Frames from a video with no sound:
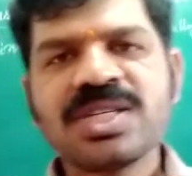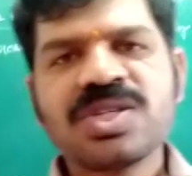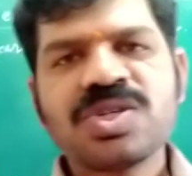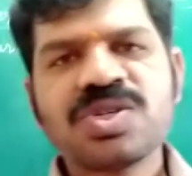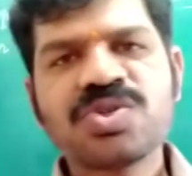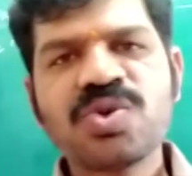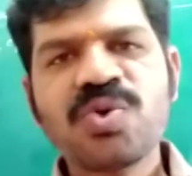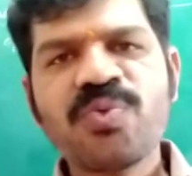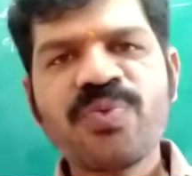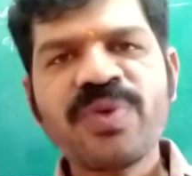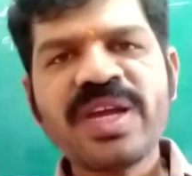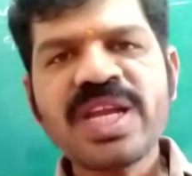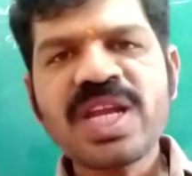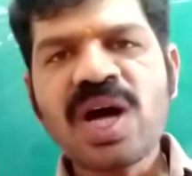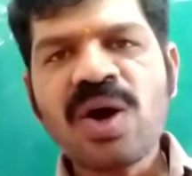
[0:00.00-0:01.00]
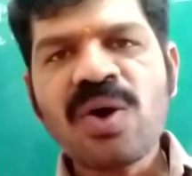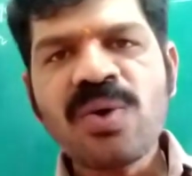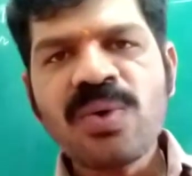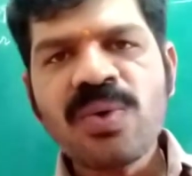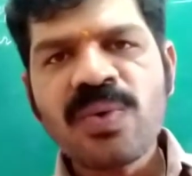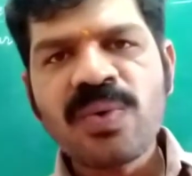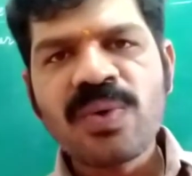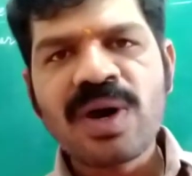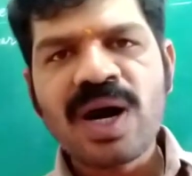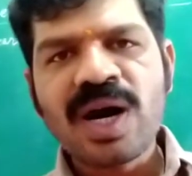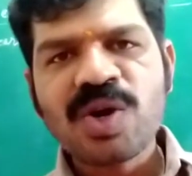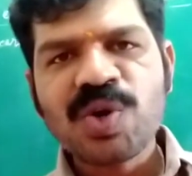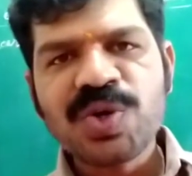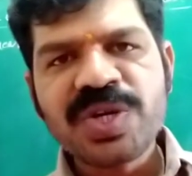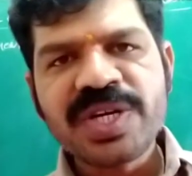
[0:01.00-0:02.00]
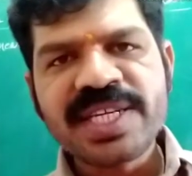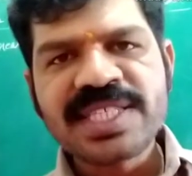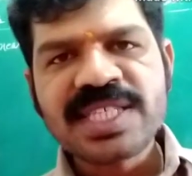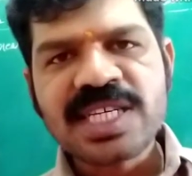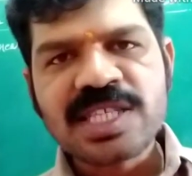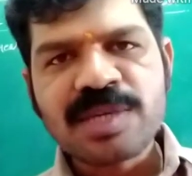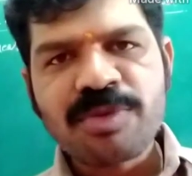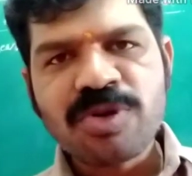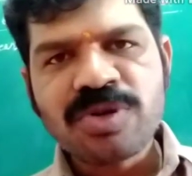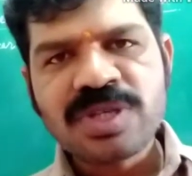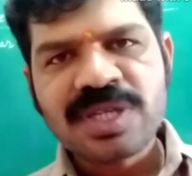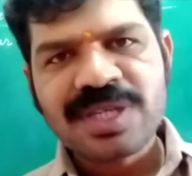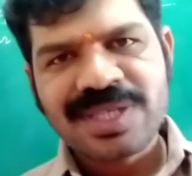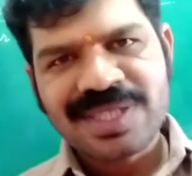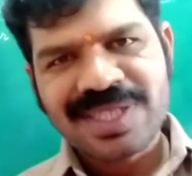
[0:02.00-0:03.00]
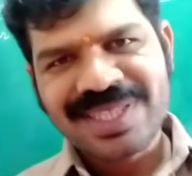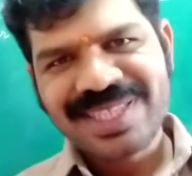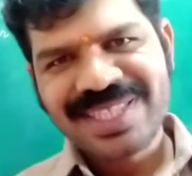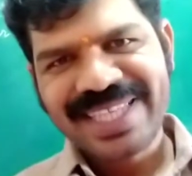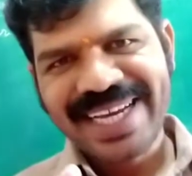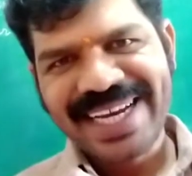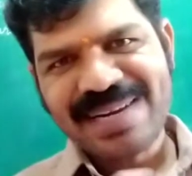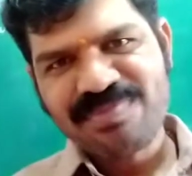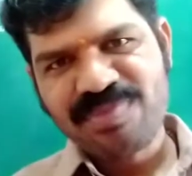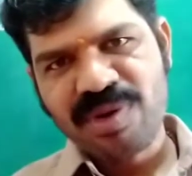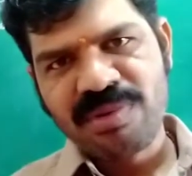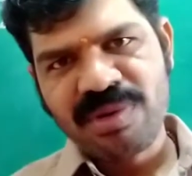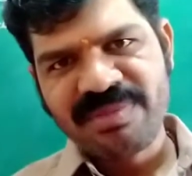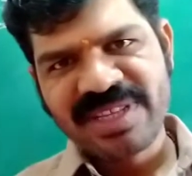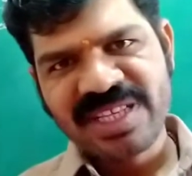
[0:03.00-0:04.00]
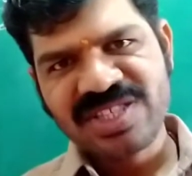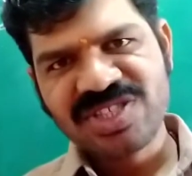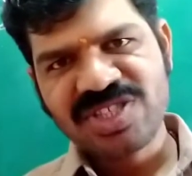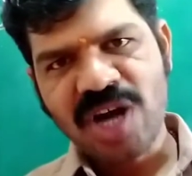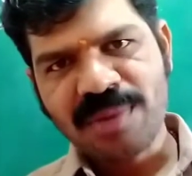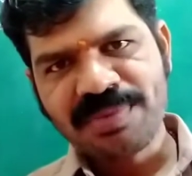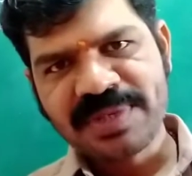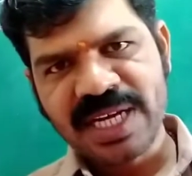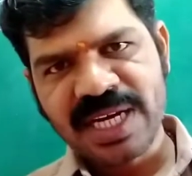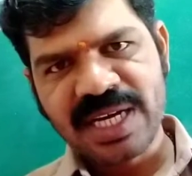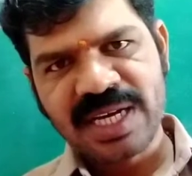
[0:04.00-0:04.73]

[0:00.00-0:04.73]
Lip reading: So we now are going to discuss about the second problem in this chapter,